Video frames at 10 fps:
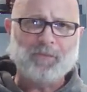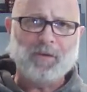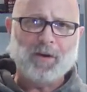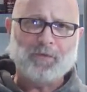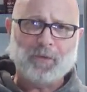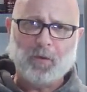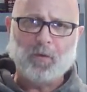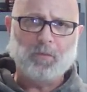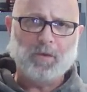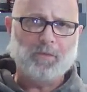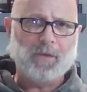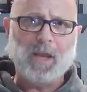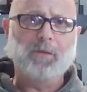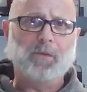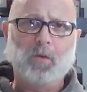I'm guessing very
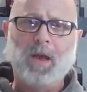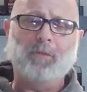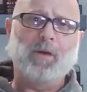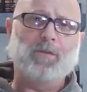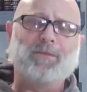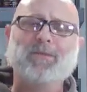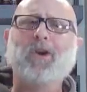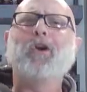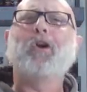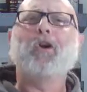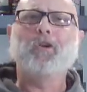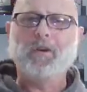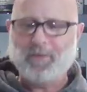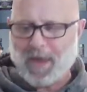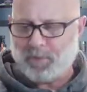few, if any of you, have ever even
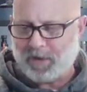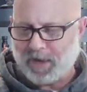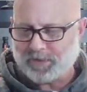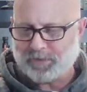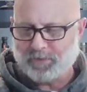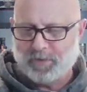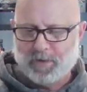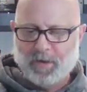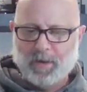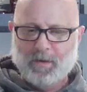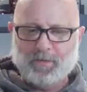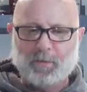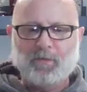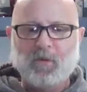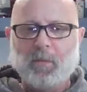heard of haberdasher.
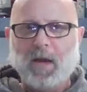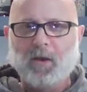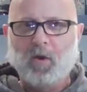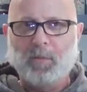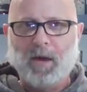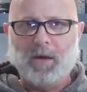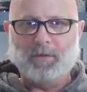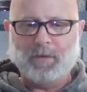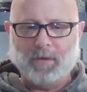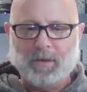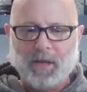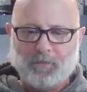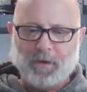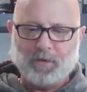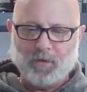Some of you might know about
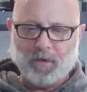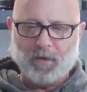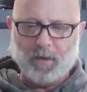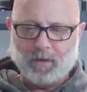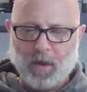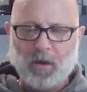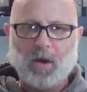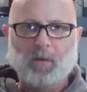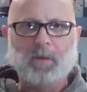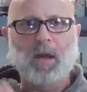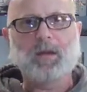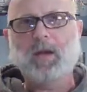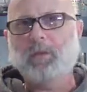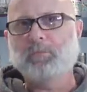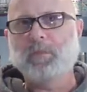uh, Lady Victory and, and
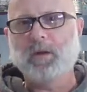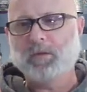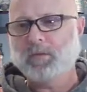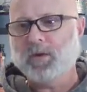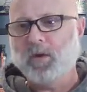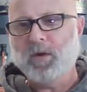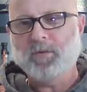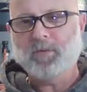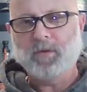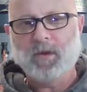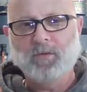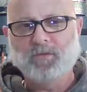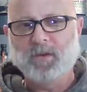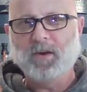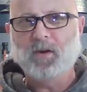Longhunter, but I'd, I'd, be
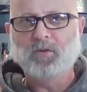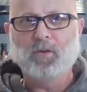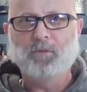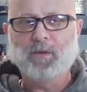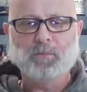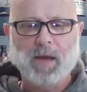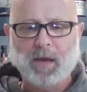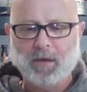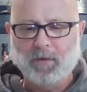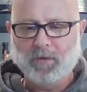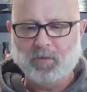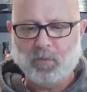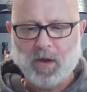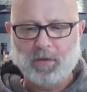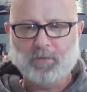curious and interested to hear your feedback
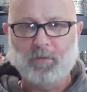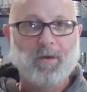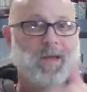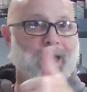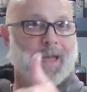on these products.